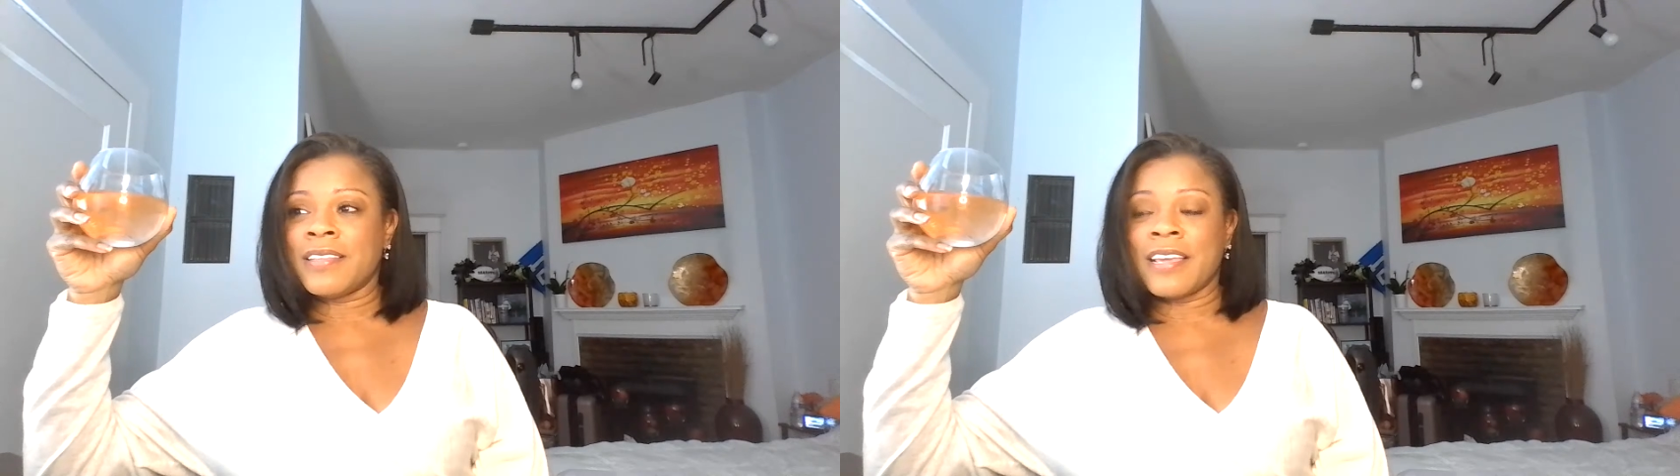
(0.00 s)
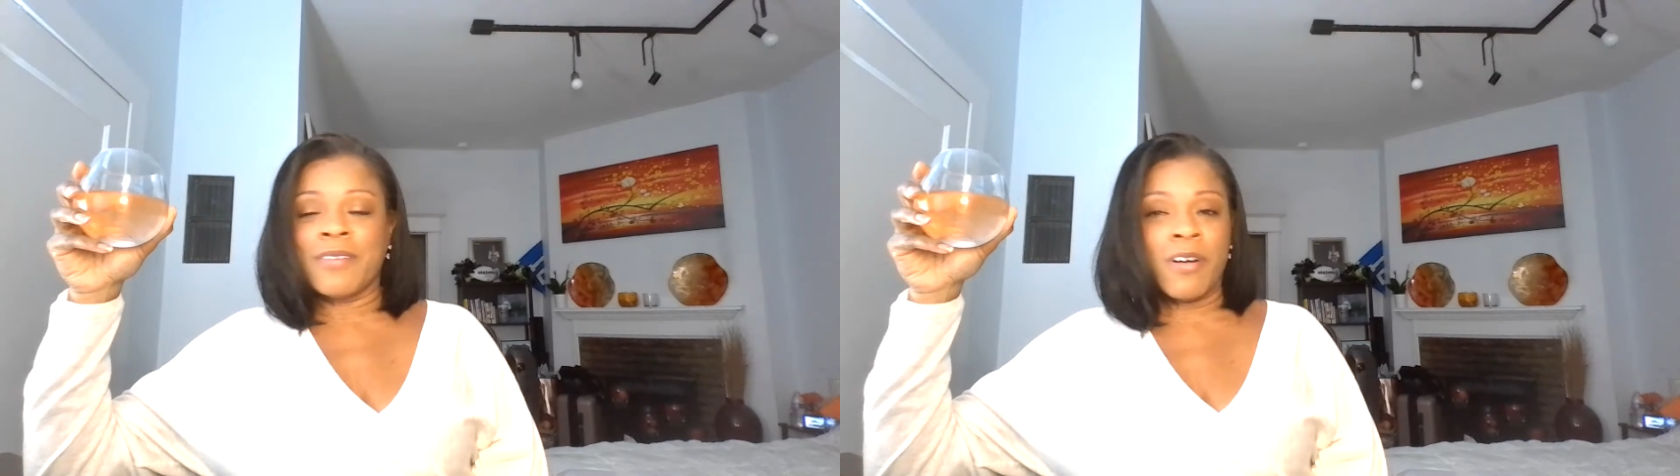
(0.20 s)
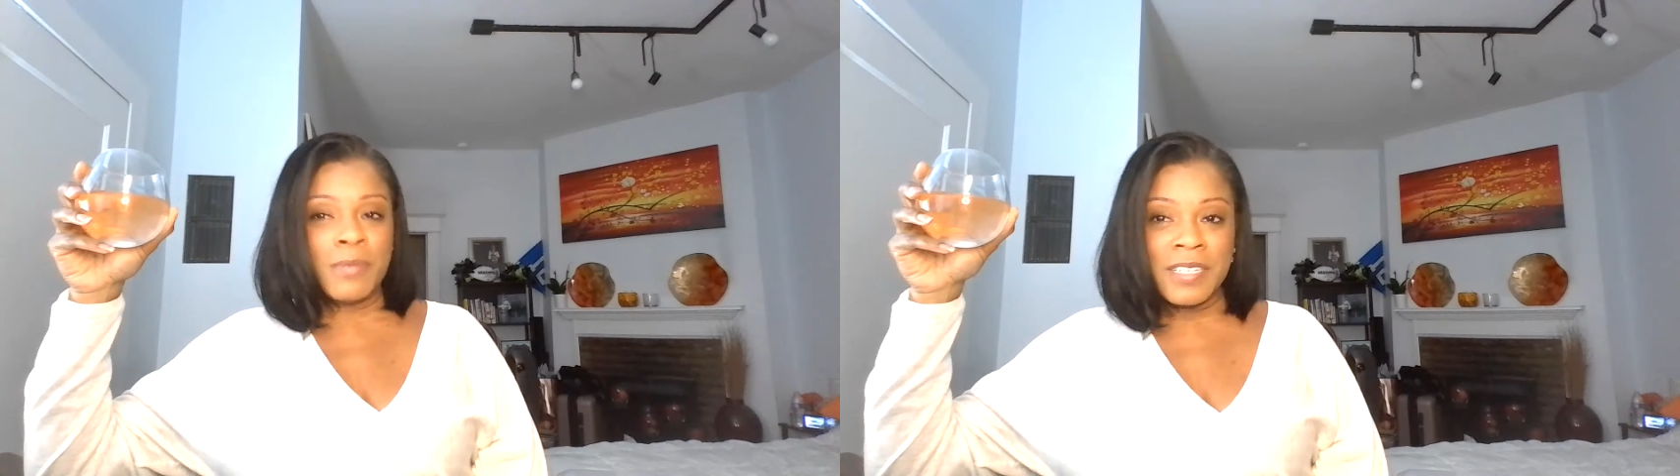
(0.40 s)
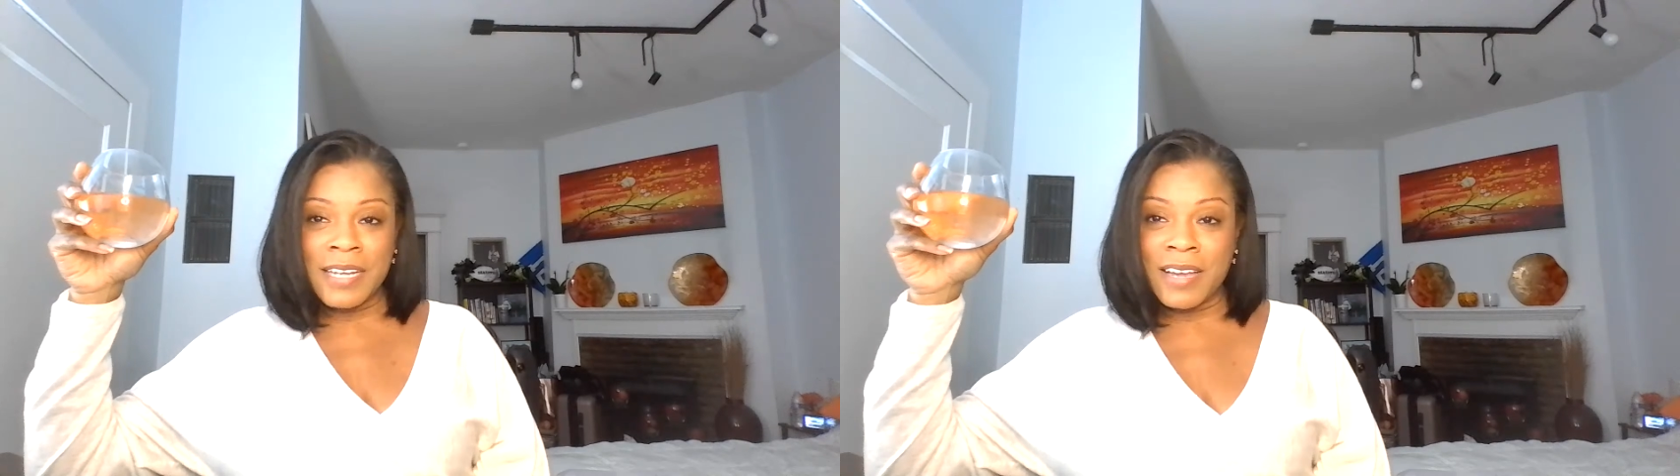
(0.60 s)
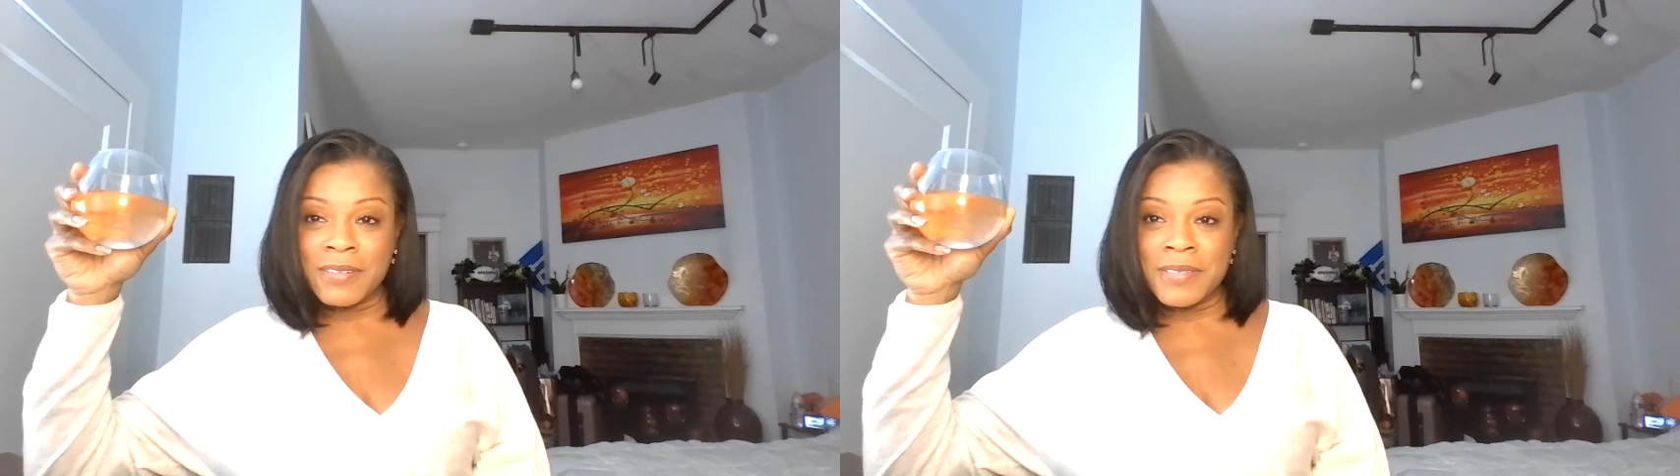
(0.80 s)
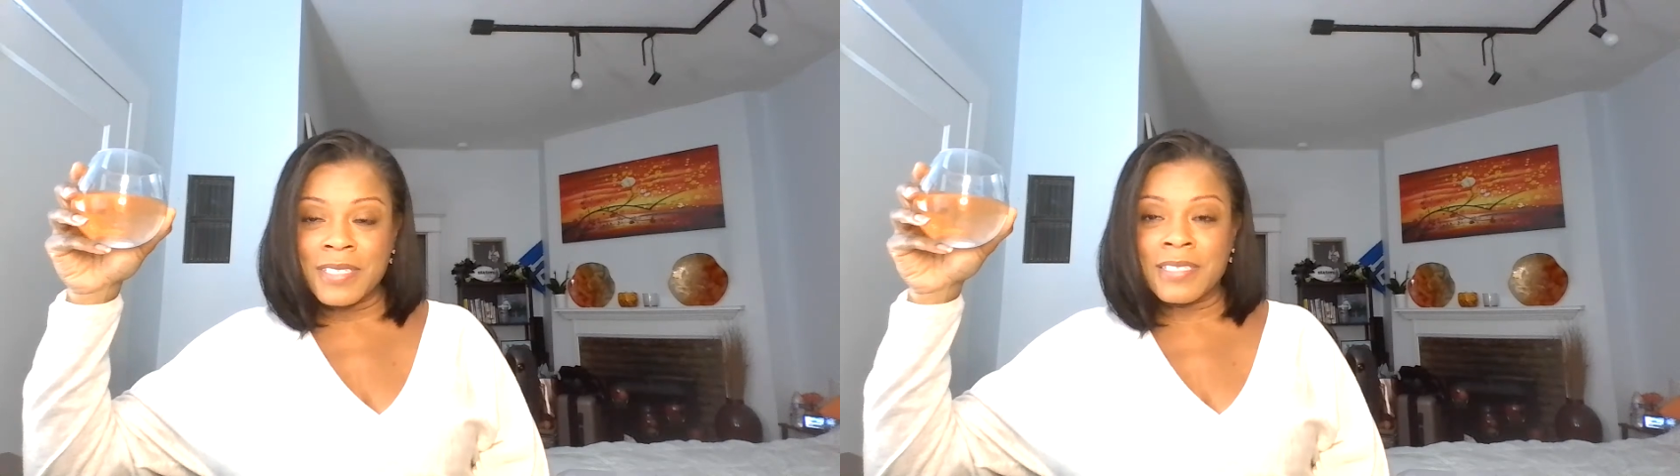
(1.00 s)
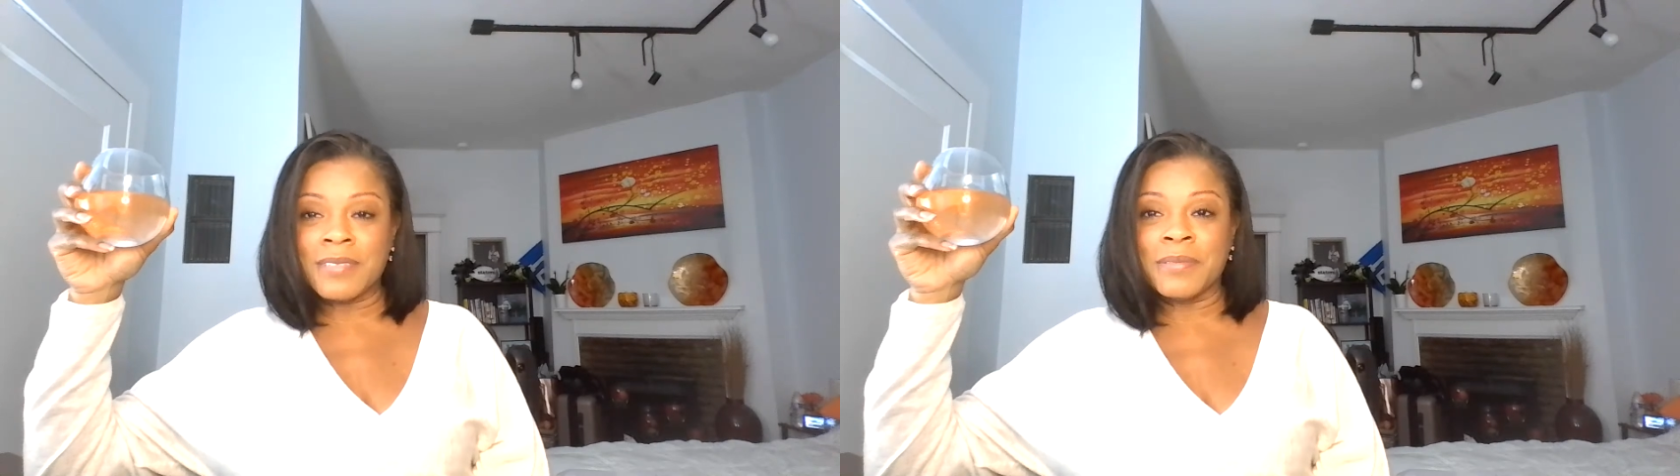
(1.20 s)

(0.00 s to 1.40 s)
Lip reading: They've all been announced.